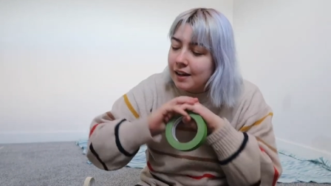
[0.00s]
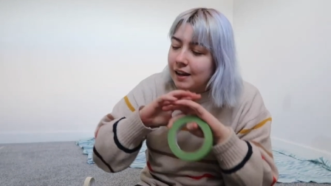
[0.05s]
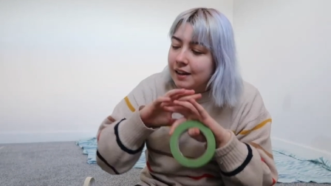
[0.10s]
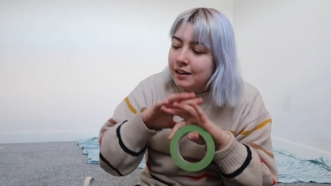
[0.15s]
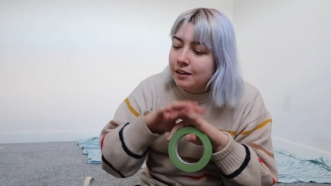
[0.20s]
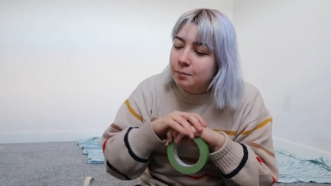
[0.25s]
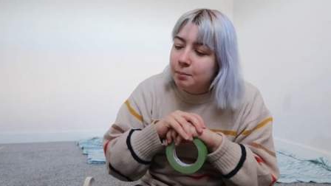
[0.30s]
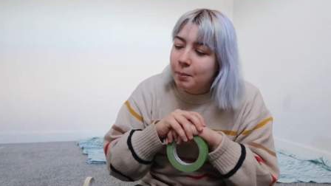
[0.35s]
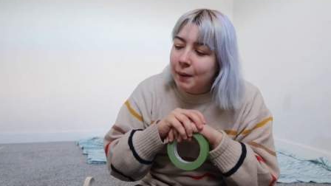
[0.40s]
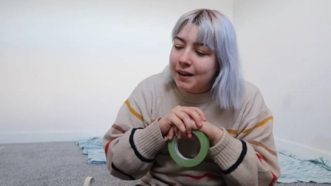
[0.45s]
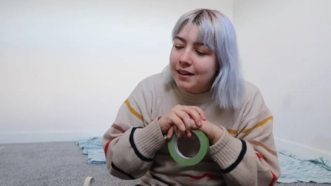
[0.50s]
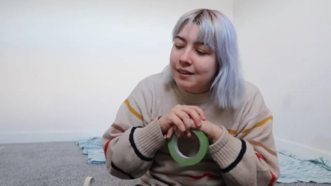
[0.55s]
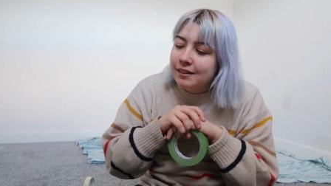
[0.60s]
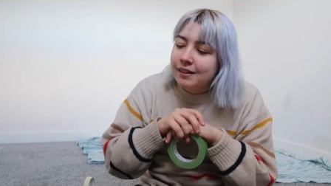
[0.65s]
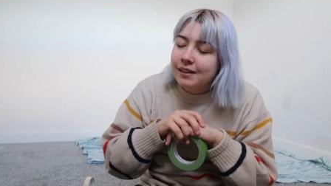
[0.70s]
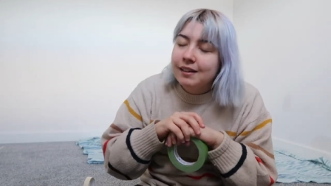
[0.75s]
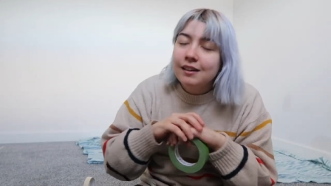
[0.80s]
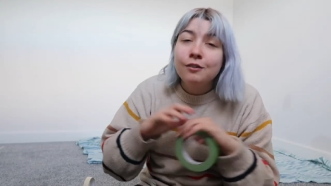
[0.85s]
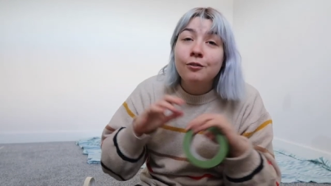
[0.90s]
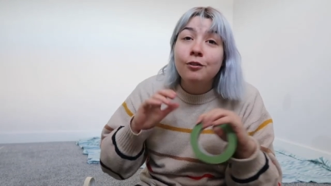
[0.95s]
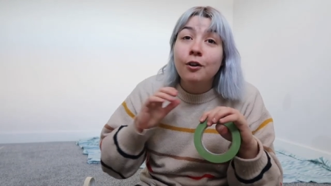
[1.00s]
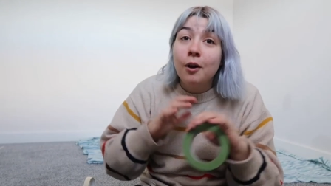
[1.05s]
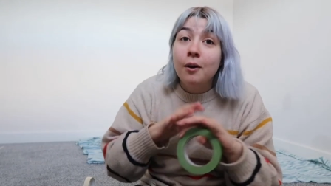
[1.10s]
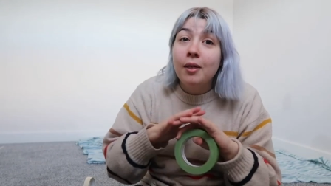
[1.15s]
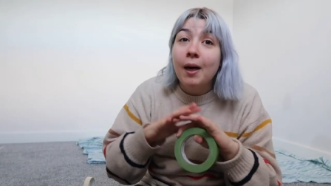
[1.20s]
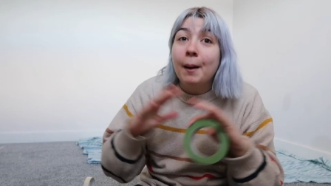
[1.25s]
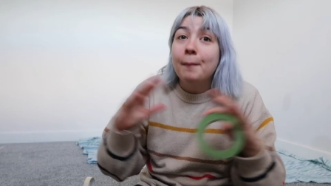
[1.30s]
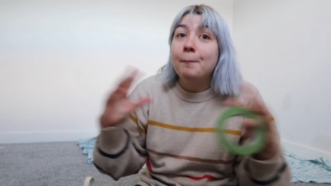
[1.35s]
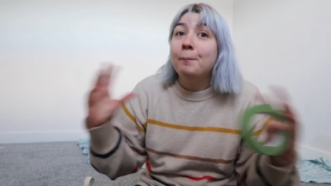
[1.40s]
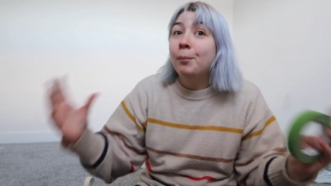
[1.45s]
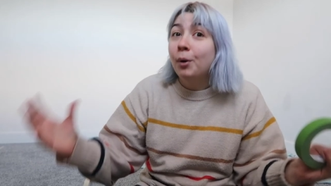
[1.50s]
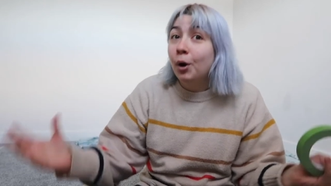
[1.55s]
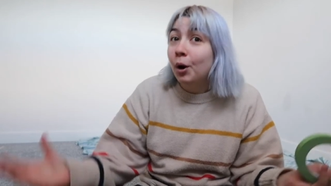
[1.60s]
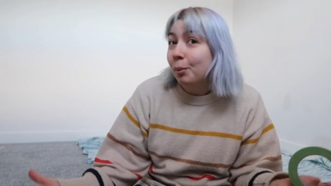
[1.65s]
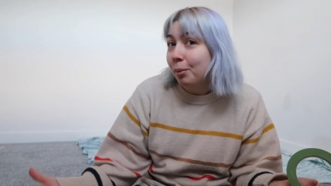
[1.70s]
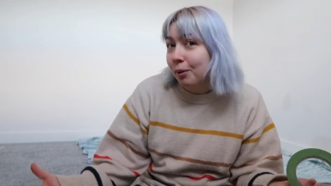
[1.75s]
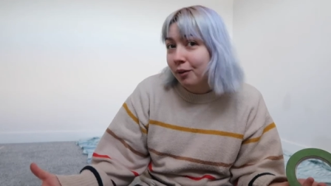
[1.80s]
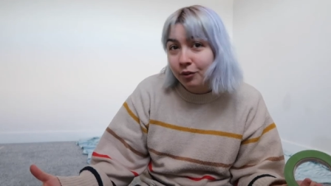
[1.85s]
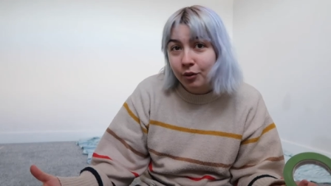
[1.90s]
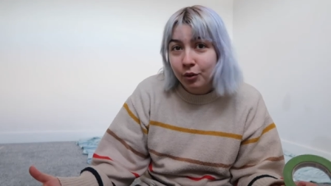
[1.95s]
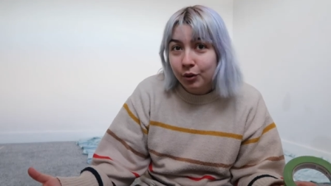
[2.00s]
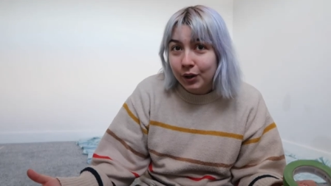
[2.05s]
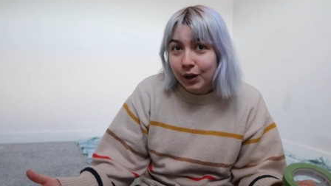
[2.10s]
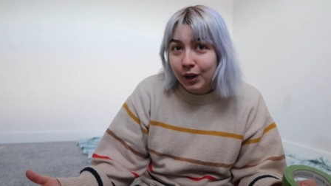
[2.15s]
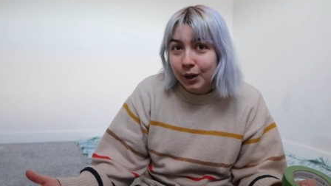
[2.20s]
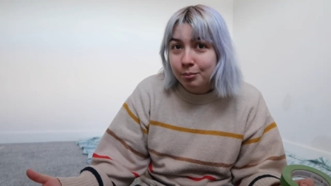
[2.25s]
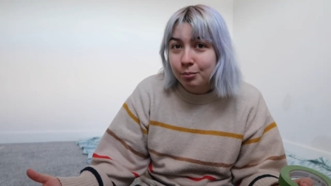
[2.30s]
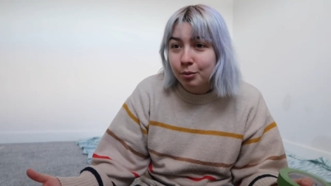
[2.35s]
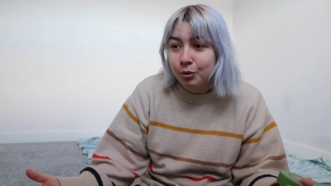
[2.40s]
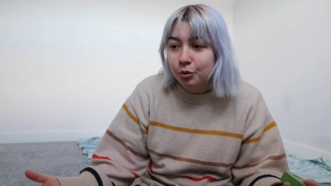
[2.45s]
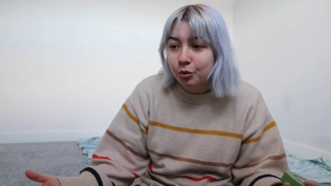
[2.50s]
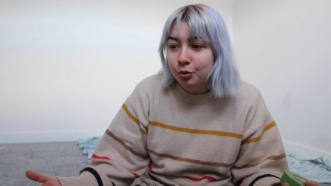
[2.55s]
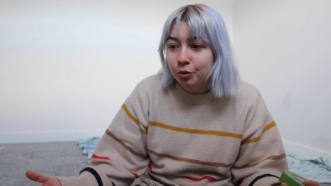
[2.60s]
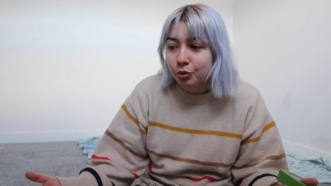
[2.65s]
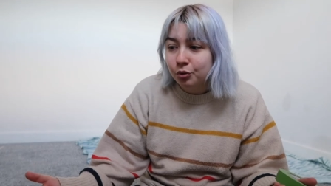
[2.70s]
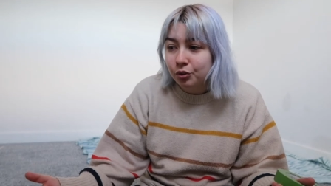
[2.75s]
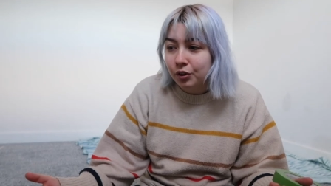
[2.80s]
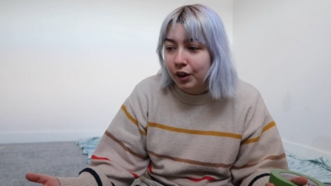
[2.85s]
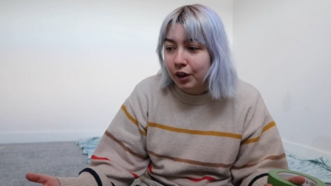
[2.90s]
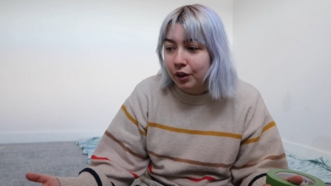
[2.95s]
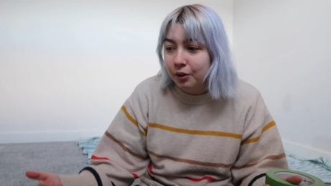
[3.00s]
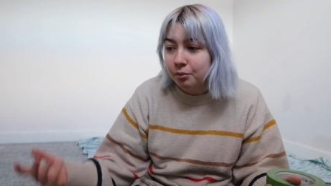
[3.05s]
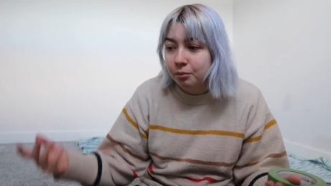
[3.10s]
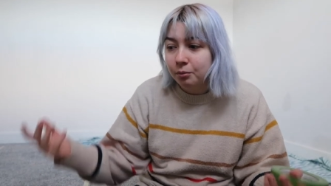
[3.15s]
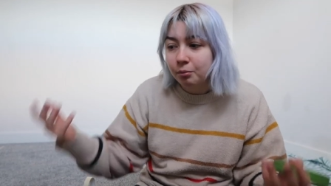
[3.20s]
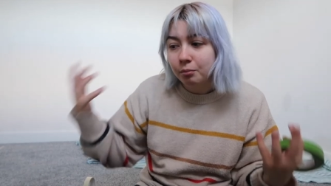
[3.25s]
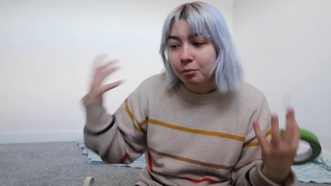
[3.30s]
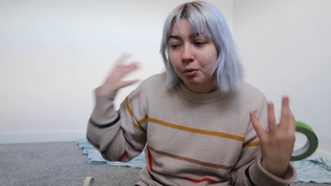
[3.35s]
it's basically for that pop of colour but also